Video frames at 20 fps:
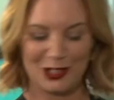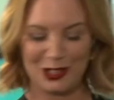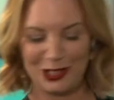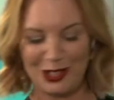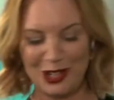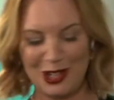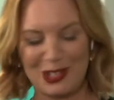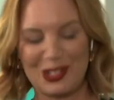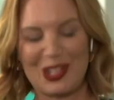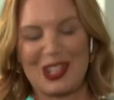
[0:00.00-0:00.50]

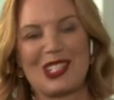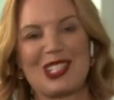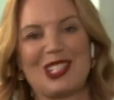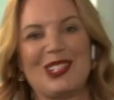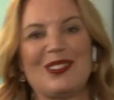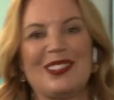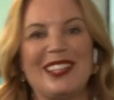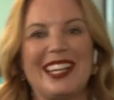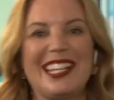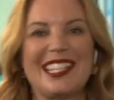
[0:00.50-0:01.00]

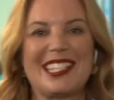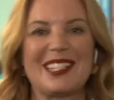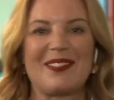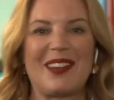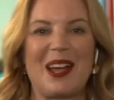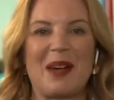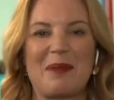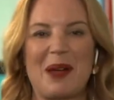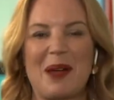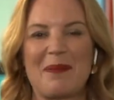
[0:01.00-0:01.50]
nutritional needs of
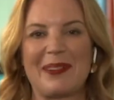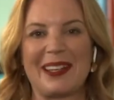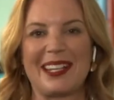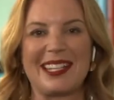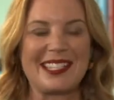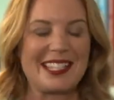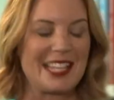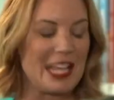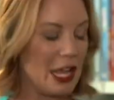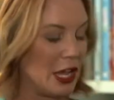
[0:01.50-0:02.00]
our
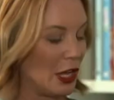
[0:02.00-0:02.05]
puppies.